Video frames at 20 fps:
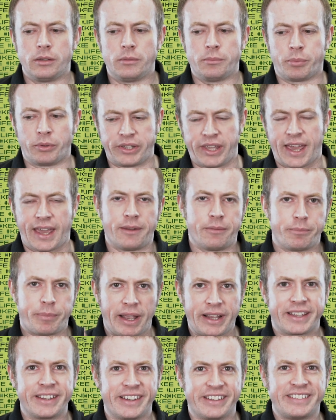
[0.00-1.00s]
but yeah,
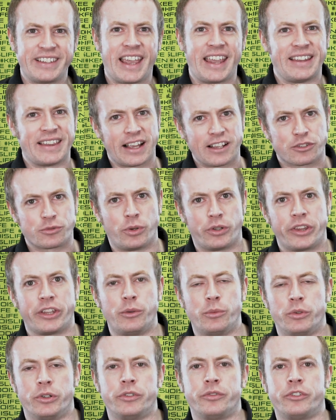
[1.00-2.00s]
back in the day, that's what they
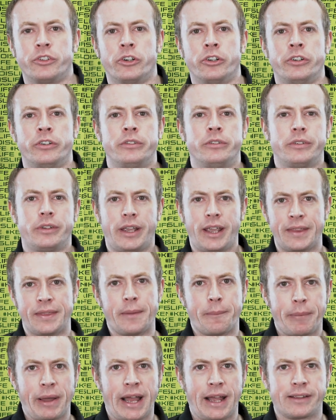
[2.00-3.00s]
would have done in
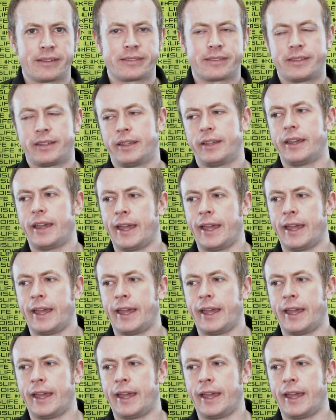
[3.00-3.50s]
the past.